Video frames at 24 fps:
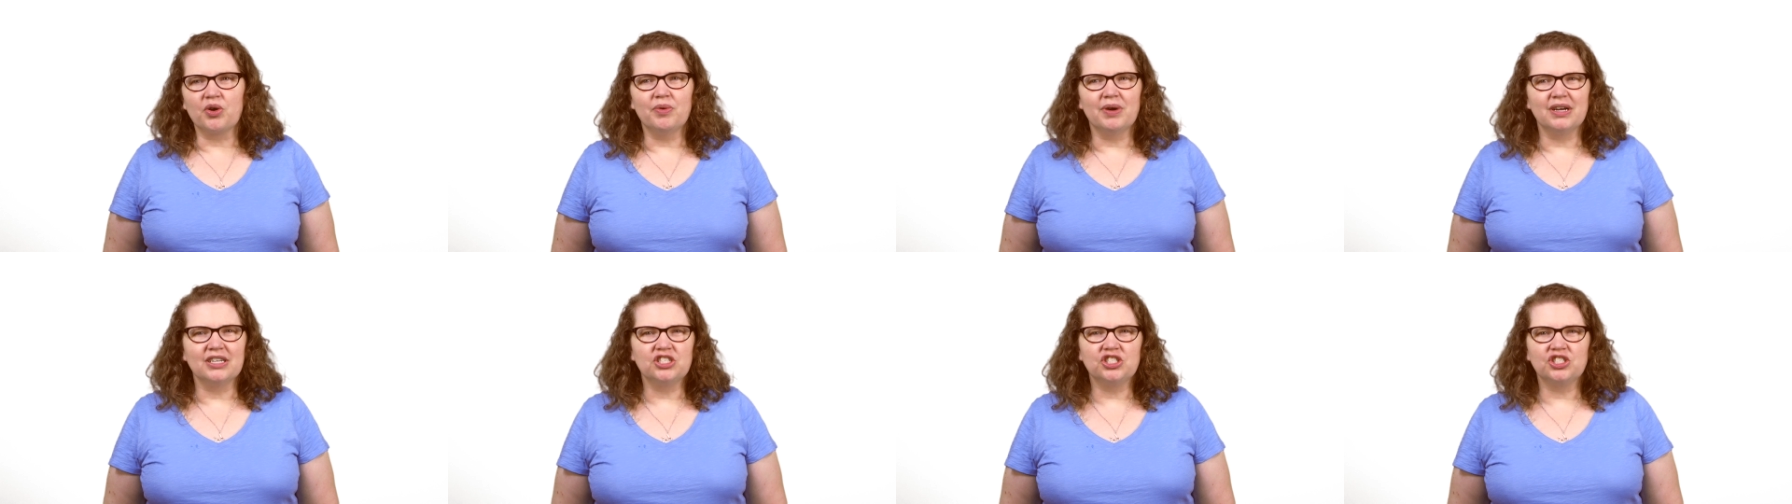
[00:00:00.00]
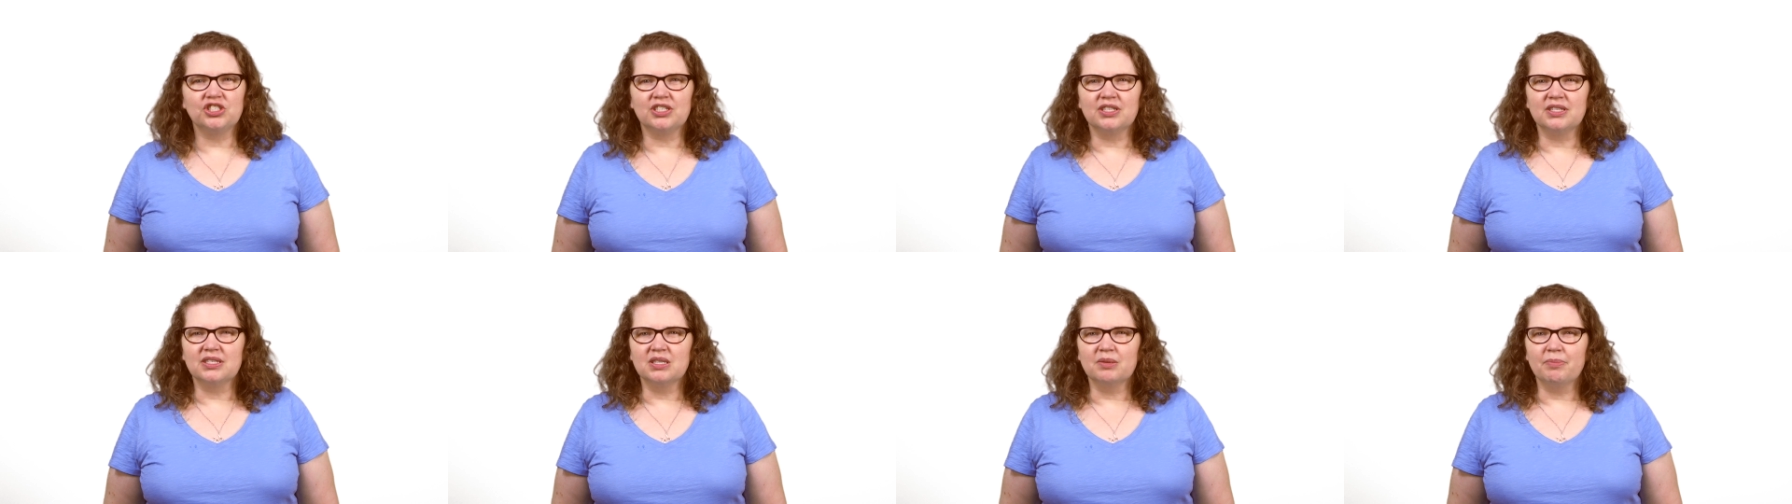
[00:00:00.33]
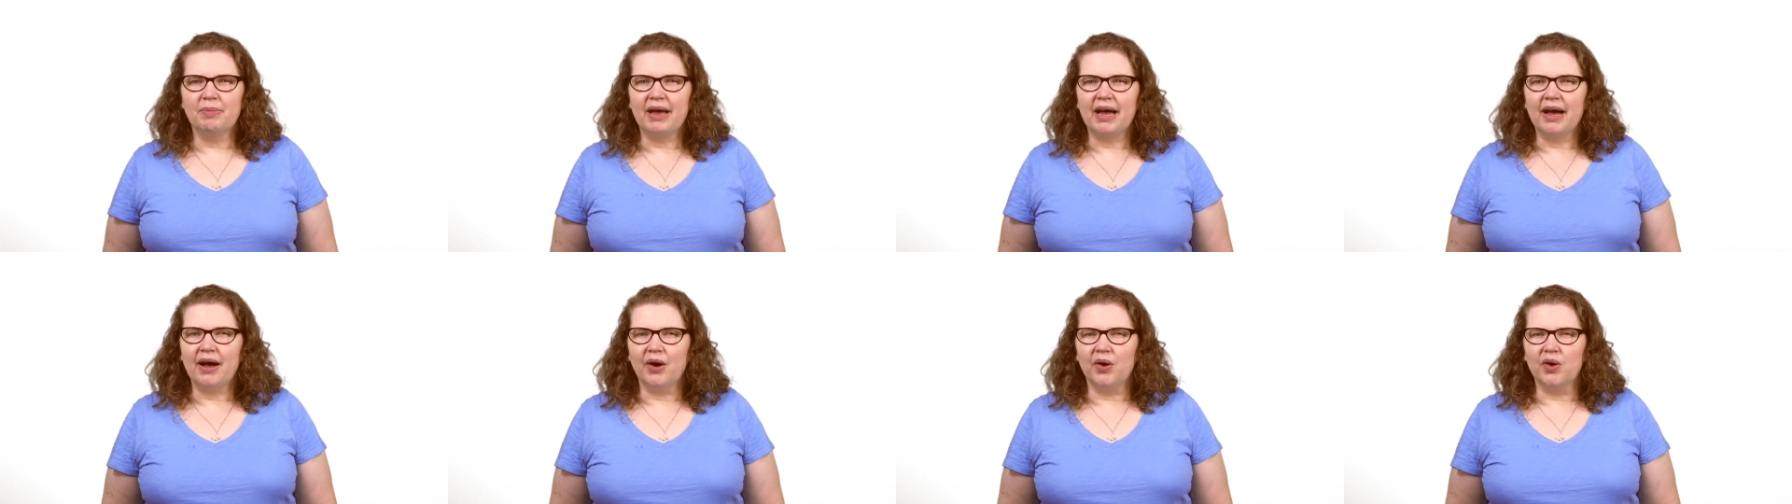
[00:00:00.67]
questions
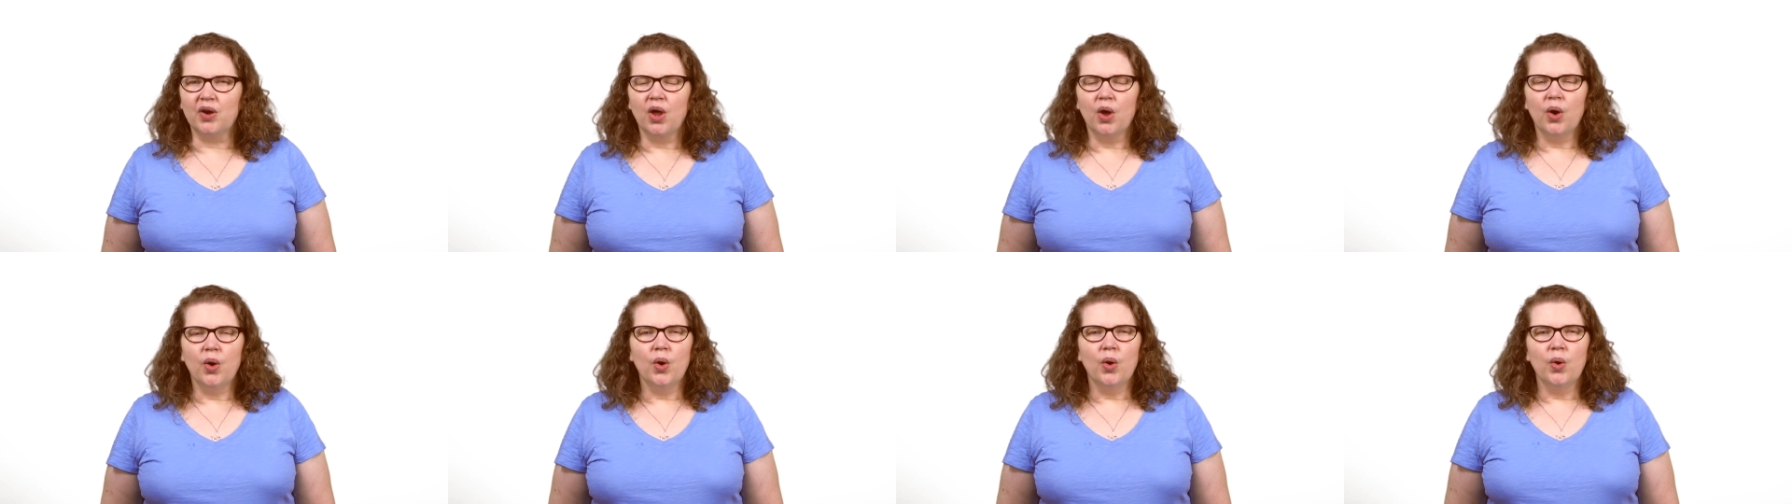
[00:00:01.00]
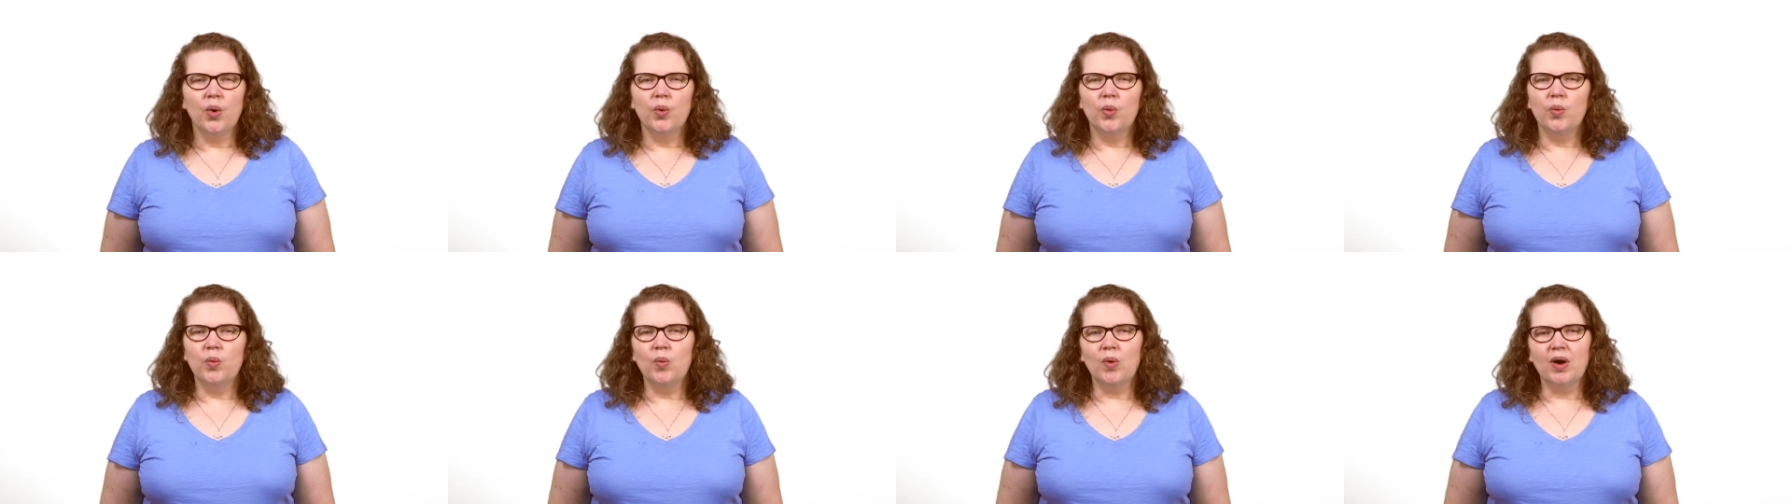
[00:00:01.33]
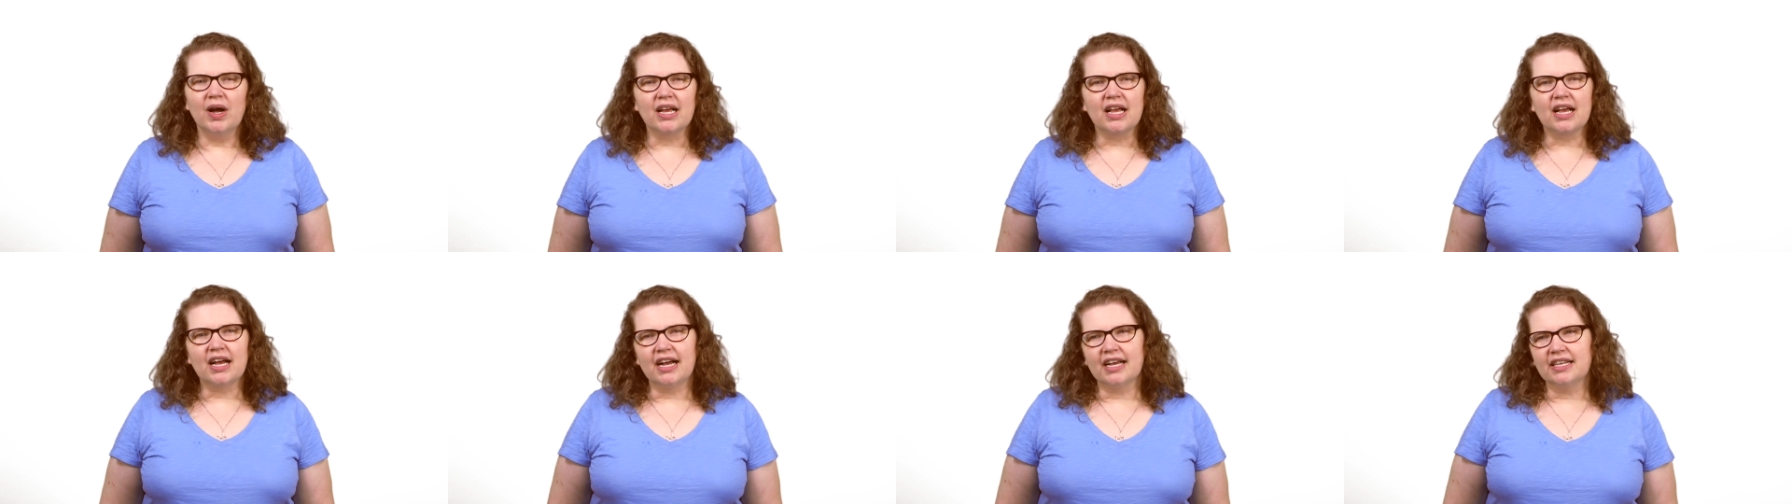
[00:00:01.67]
about
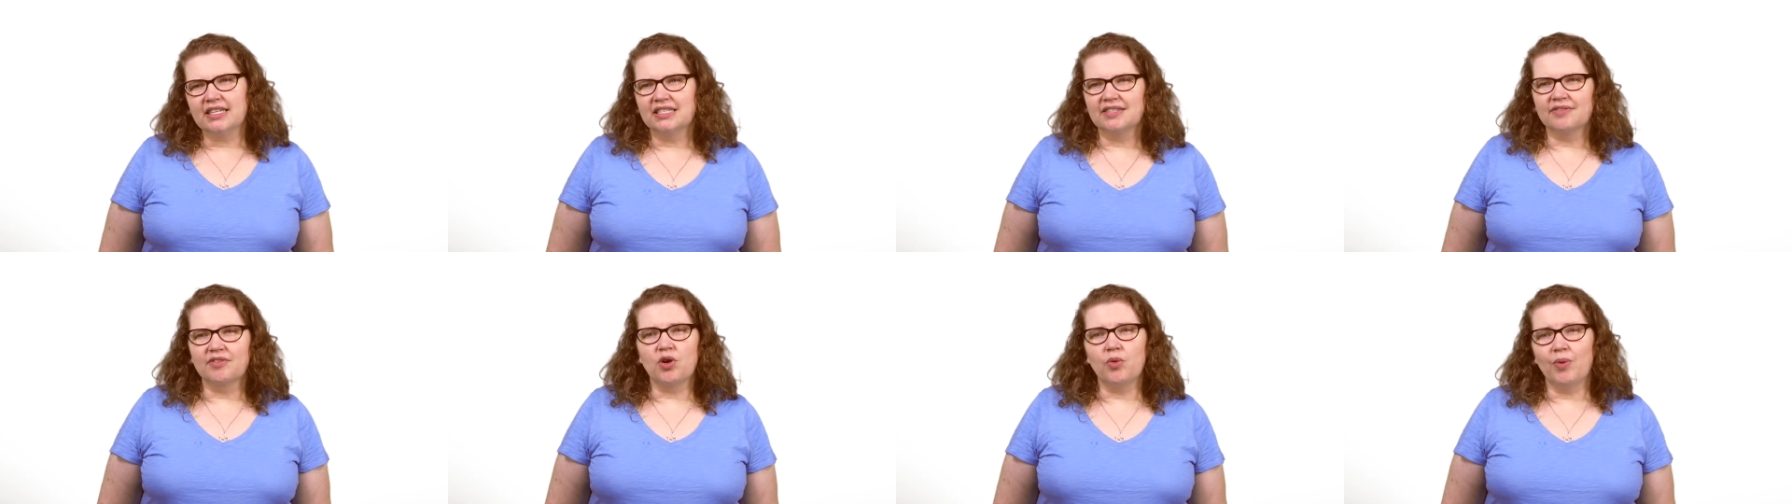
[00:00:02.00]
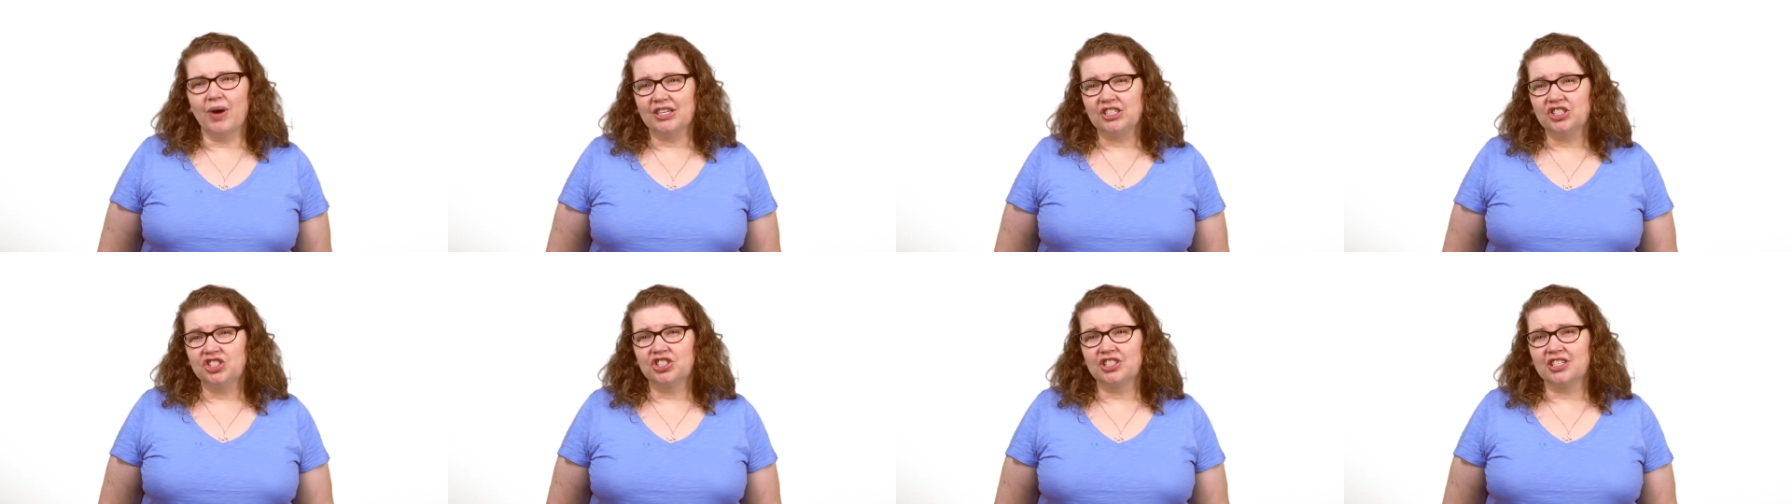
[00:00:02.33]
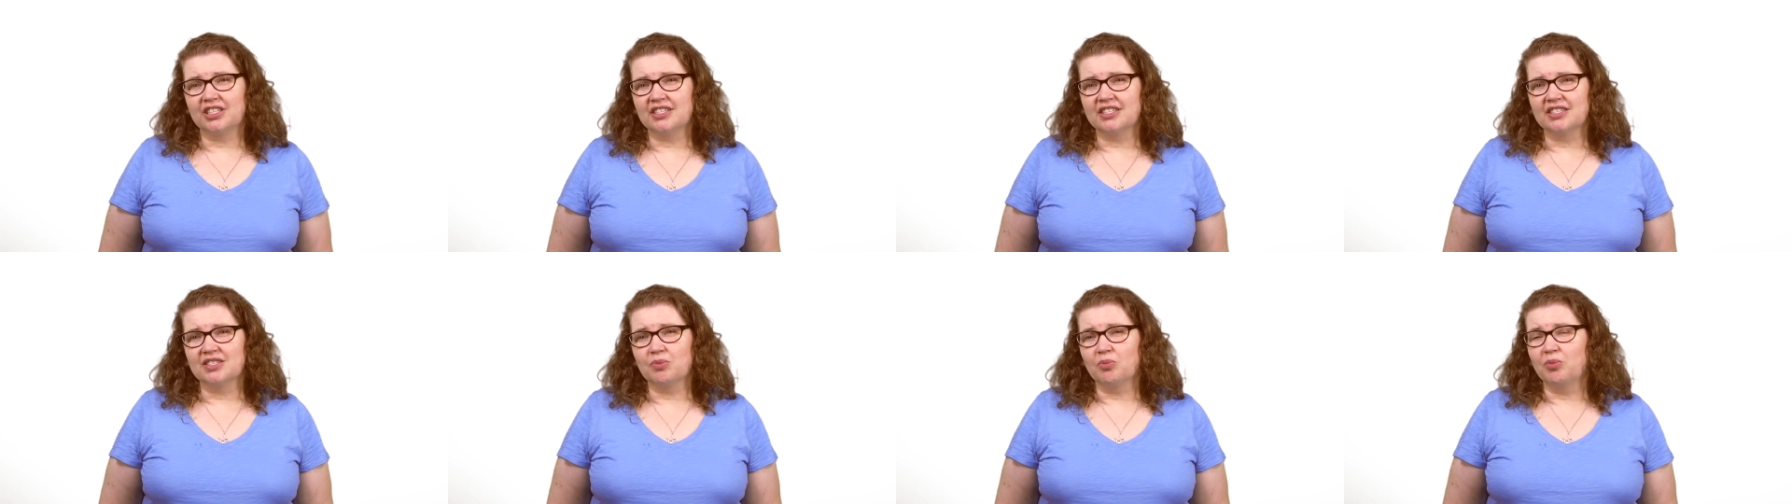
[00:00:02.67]
what kinds of
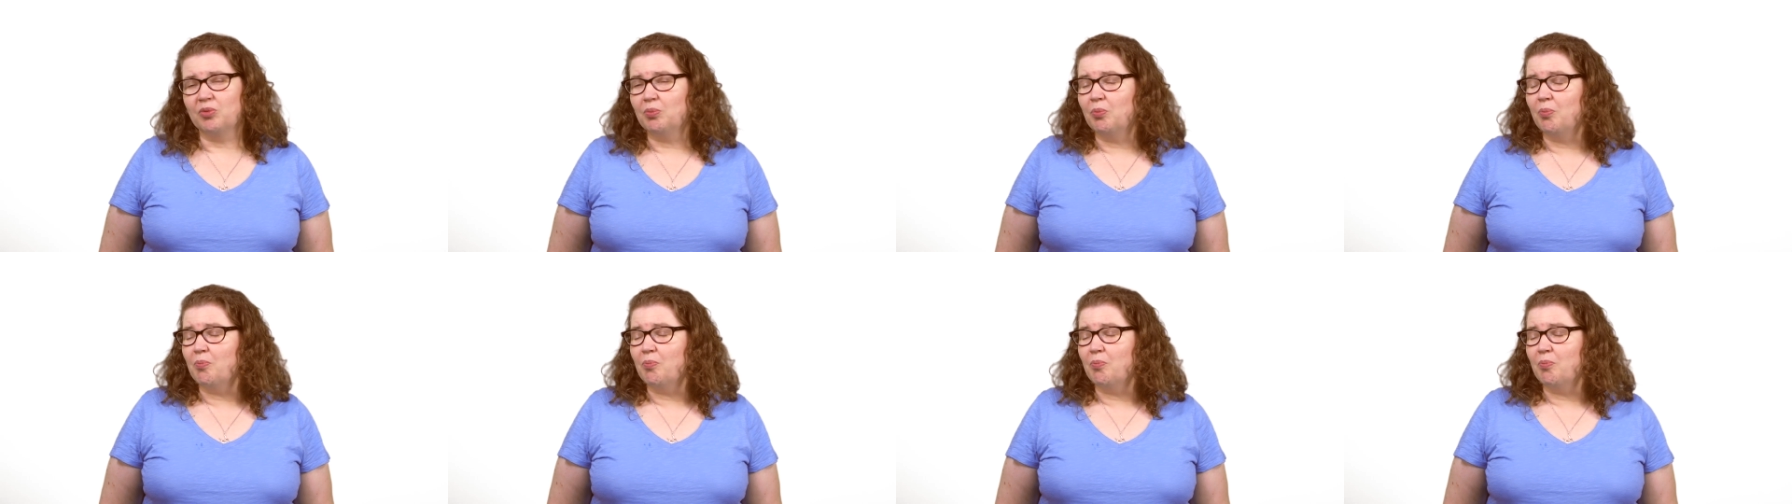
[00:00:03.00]
questions